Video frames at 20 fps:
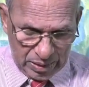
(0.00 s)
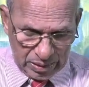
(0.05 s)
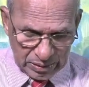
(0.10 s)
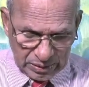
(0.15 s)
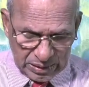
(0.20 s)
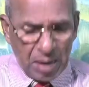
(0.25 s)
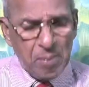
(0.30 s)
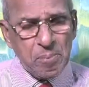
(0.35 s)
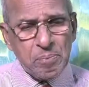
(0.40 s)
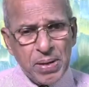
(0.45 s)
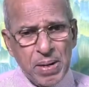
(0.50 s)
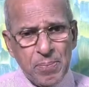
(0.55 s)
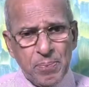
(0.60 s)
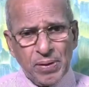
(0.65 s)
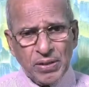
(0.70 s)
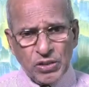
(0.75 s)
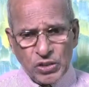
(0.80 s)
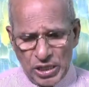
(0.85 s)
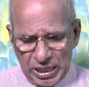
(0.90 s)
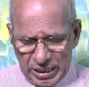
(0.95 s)
Some
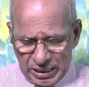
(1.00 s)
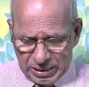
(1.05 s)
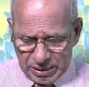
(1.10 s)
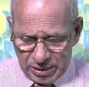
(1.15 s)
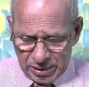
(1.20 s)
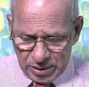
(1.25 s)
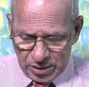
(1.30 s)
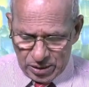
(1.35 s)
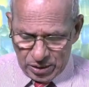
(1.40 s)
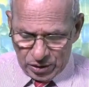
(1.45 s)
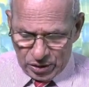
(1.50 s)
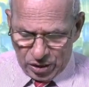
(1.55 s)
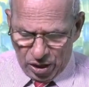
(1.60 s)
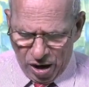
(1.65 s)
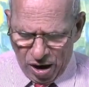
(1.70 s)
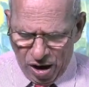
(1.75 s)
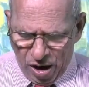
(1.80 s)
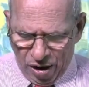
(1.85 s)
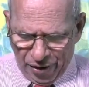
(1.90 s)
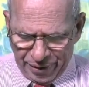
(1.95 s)
people think
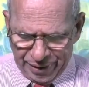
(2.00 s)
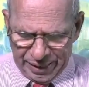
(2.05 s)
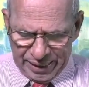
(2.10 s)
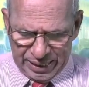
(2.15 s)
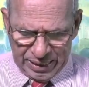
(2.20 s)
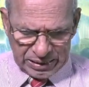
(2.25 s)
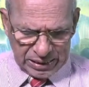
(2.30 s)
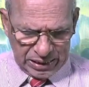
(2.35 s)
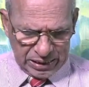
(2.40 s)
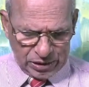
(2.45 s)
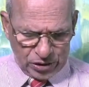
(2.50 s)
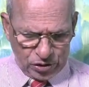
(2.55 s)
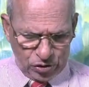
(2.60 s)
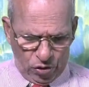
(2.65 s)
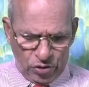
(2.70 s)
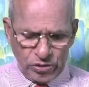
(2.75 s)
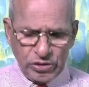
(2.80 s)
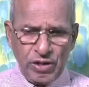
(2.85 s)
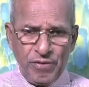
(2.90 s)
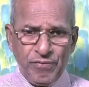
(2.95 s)
God is a
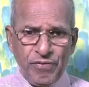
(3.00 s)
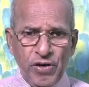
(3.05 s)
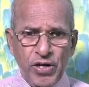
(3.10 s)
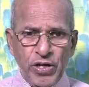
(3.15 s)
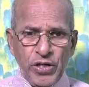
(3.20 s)
sort of